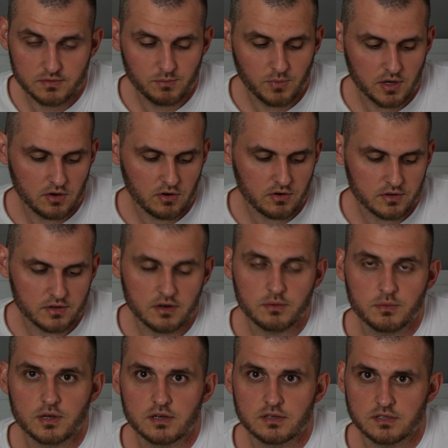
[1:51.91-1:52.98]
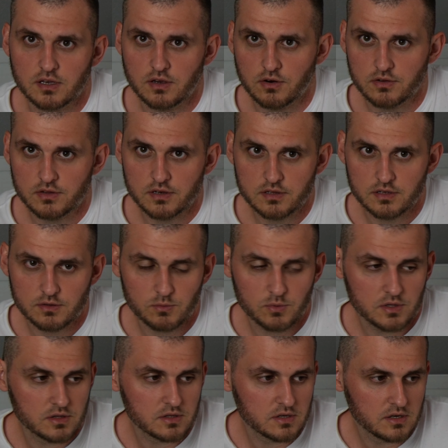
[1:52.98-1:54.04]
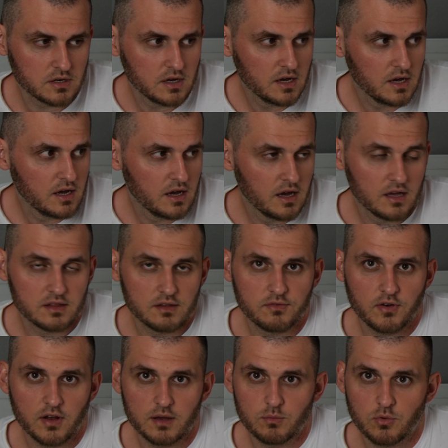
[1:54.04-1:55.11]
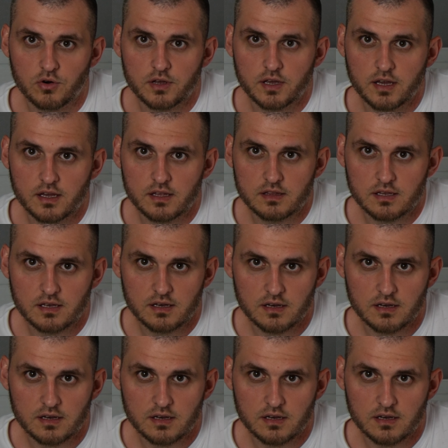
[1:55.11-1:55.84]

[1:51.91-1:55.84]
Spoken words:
my order because I ordered it with the Fly More kit,